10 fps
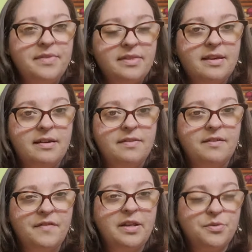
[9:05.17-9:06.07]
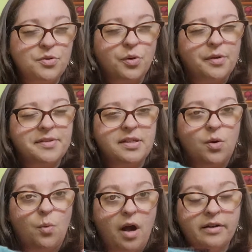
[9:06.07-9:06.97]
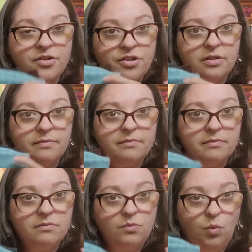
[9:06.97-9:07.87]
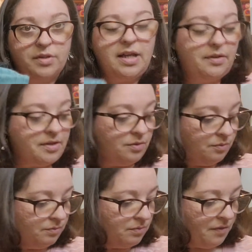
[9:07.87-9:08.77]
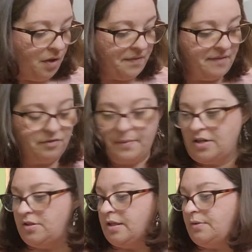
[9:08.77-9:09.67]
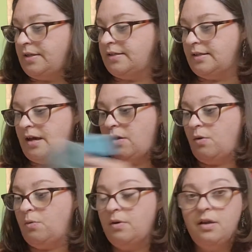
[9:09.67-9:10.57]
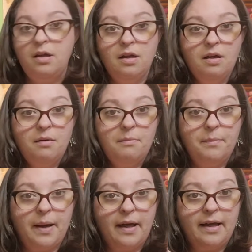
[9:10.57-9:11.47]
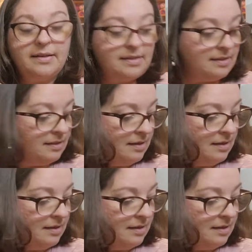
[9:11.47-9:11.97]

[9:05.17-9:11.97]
the video tutorials that you'll watch will tell you all the information that you need to know, but